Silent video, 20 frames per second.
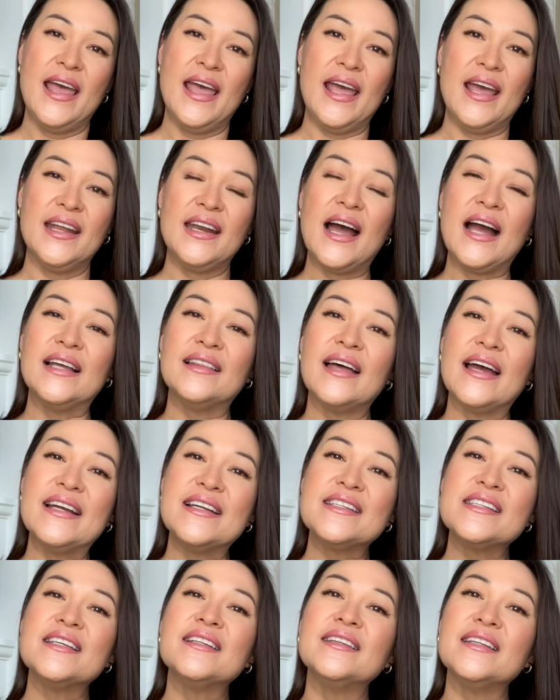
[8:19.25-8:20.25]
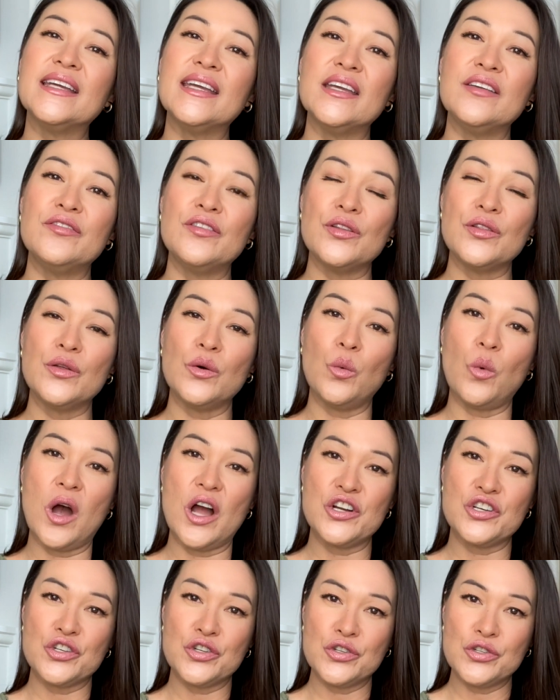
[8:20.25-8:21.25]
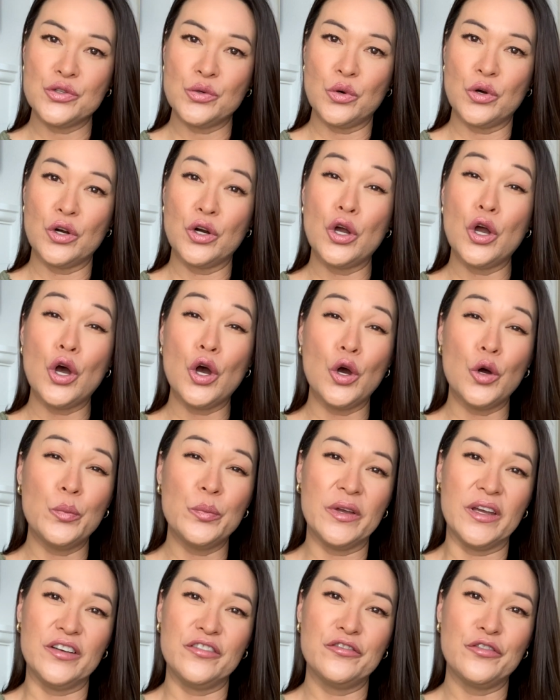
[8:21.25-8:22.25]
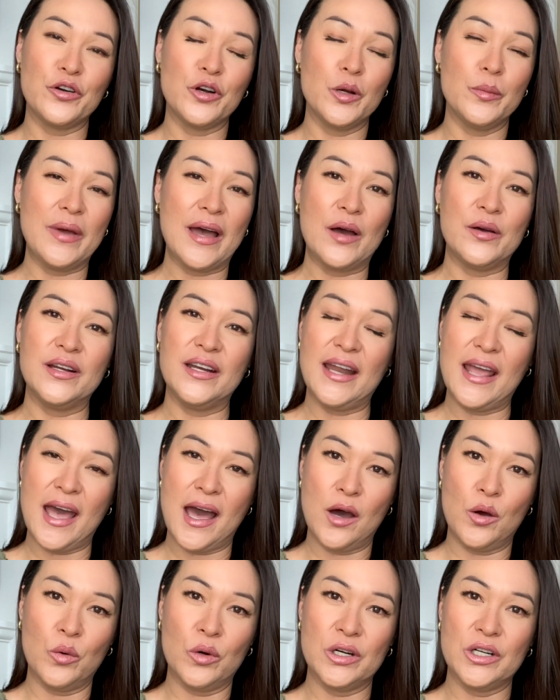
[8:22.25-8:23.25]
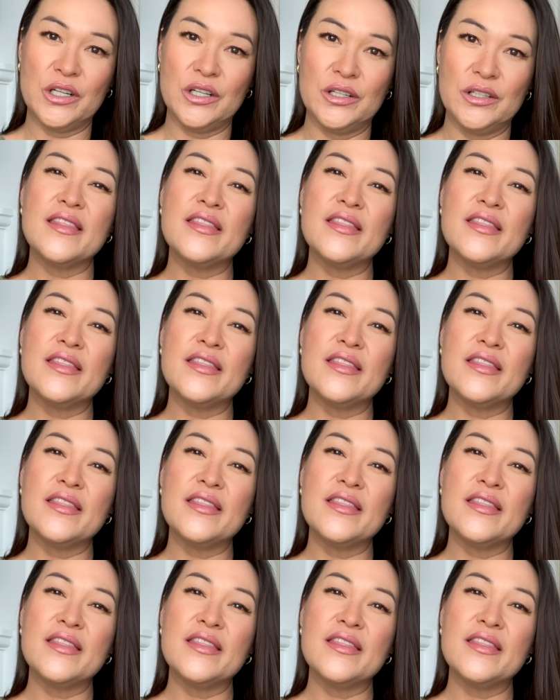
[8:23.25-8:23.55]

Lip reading: and I like to leave the washer door open for about an hour.